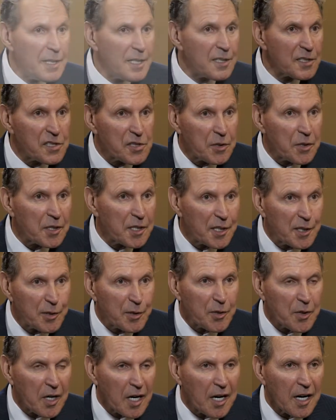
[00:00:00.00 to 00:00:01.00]
Minnesota,
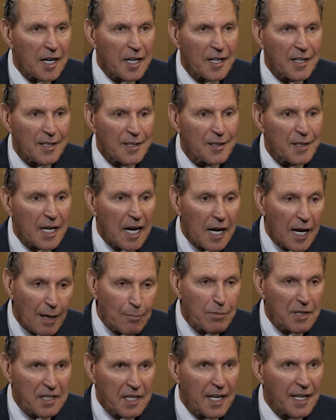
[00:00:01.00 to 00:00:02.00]
you are
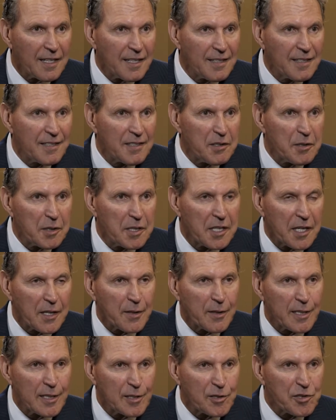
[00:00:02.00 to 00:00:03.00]
obligated to
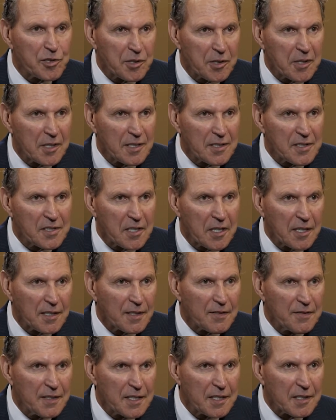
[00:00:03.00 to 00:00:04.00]
carry insurance on
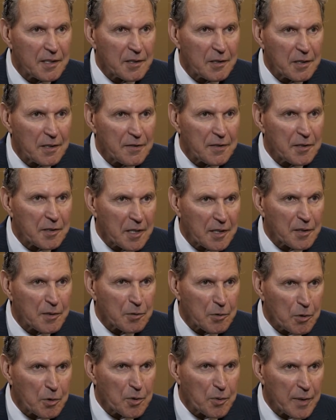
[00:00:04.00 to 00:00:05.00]
the vehicle if you're on the
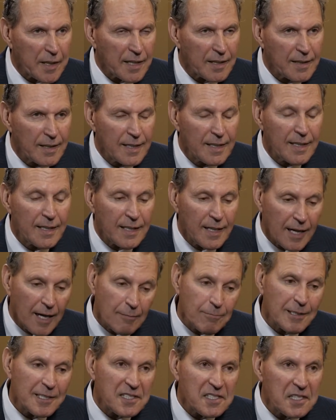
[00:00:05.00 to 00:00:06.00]
roadway.
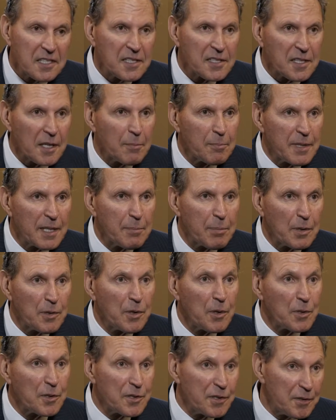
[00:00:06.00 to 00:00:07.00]
Obviously, some people
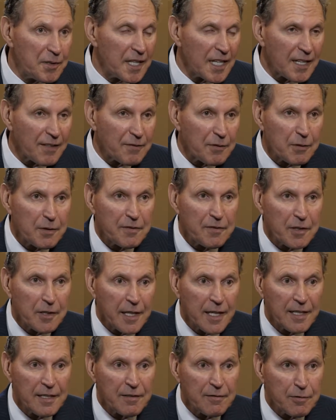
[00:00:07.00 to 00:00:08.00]
don't do that for a
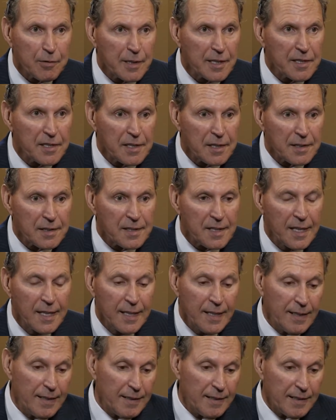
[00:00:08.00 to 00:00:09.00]
variety of reasons.
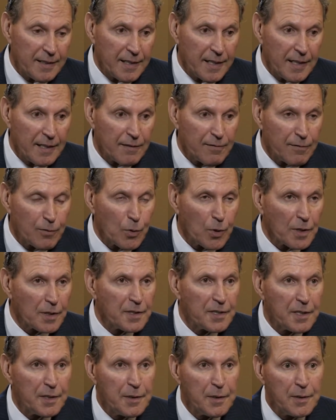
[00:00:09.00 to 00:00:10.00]
They can't
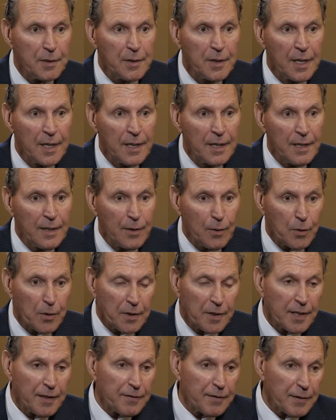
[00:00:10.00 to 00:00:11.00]
afford to,
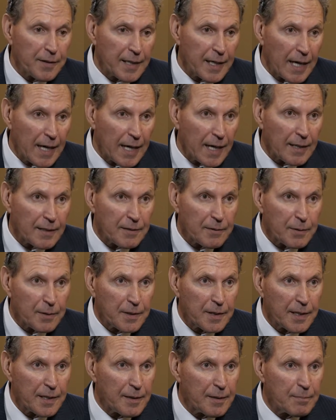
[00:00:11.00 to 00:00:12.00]
or they forgot,
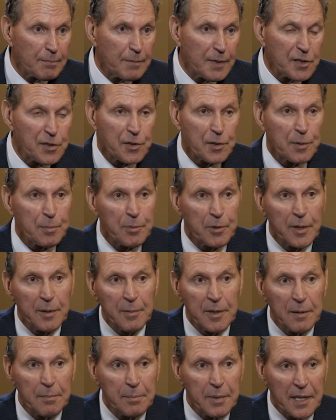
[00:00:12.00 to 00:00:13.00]
or they missed their
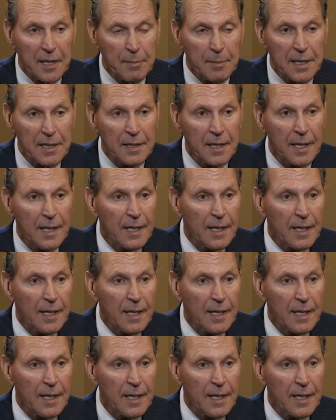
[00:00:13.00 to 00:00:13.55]
premium payment.